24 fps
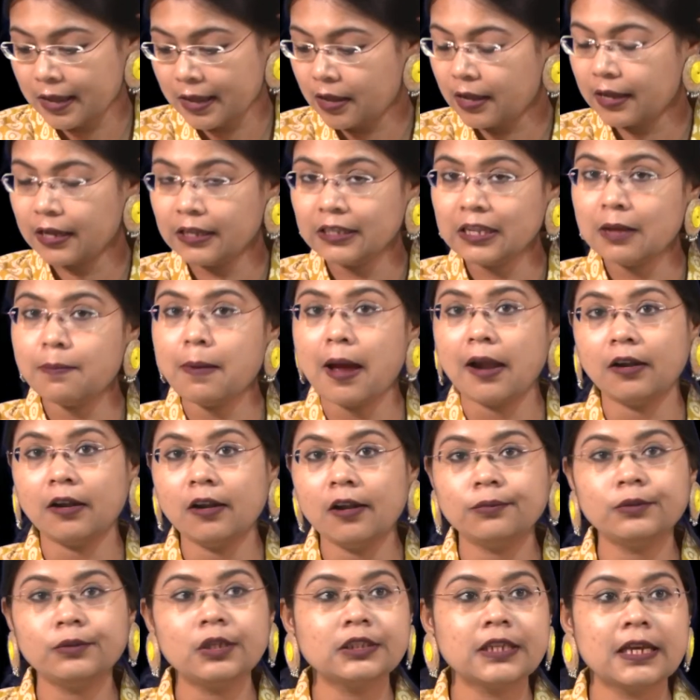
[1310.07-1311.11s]
In the battle
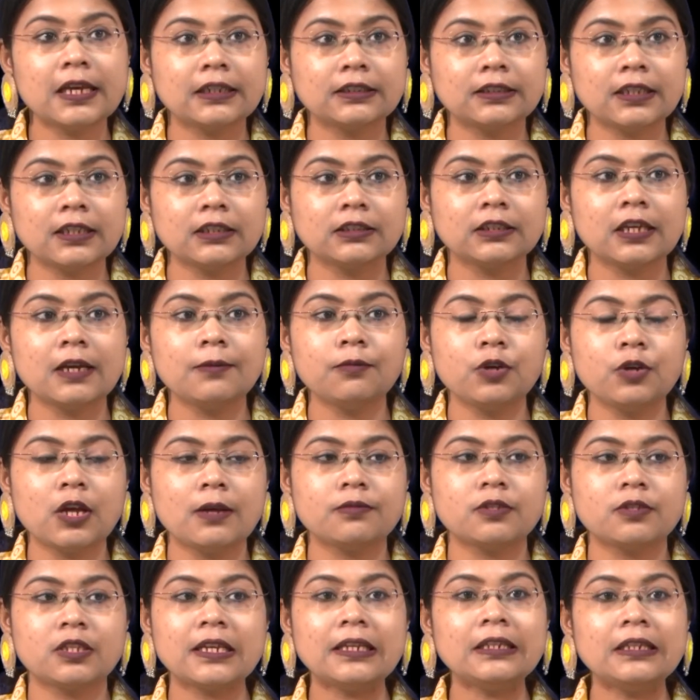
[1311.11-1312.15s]
of the sexes game, we have
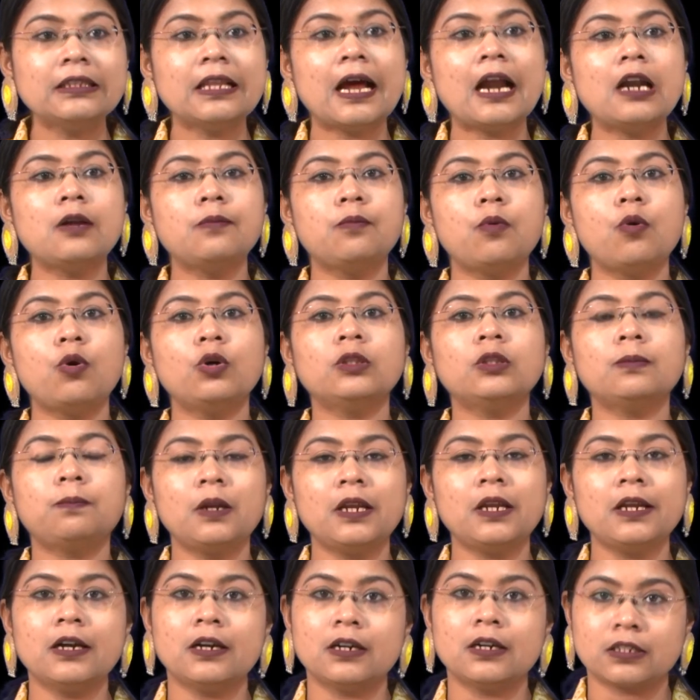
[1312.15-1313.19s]
seen that both
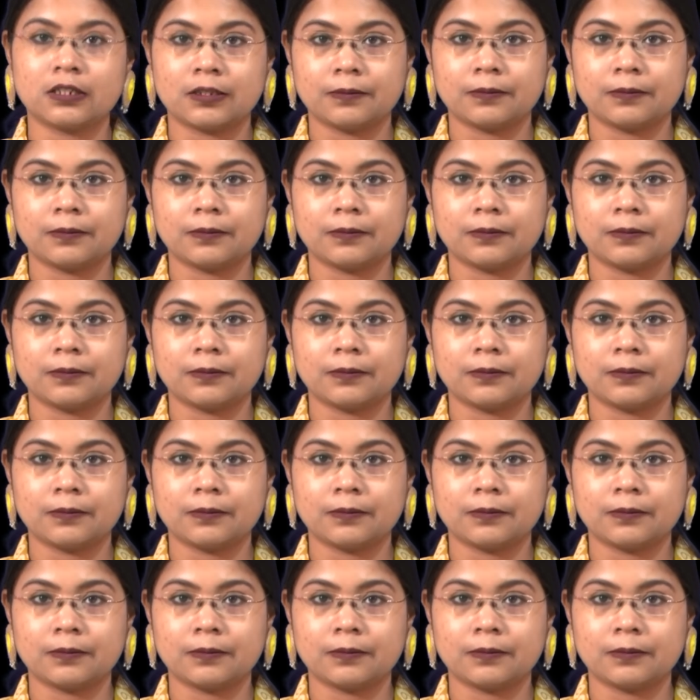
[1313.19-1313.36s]
players